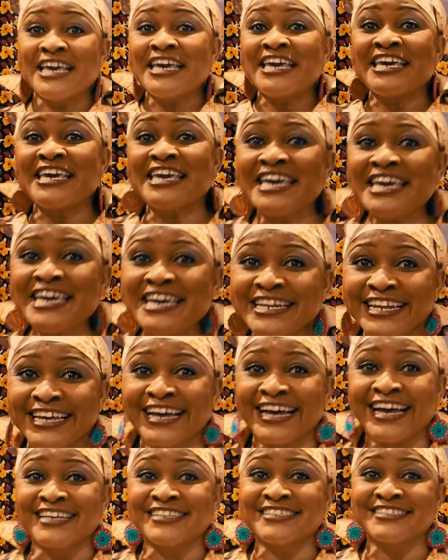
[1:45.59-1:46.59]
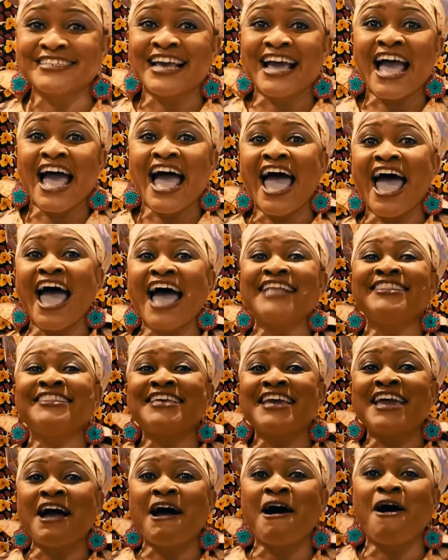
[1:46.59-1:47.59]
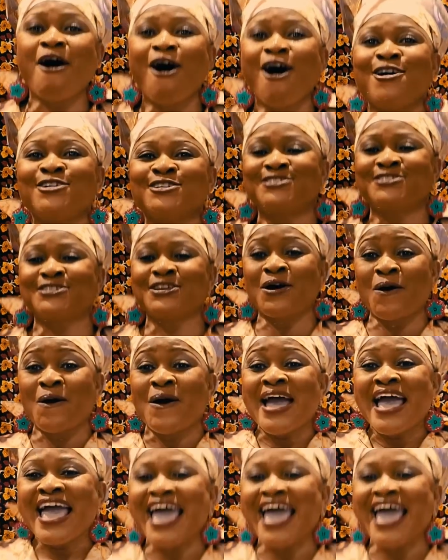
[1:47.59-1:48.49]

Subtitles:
healers, and they are also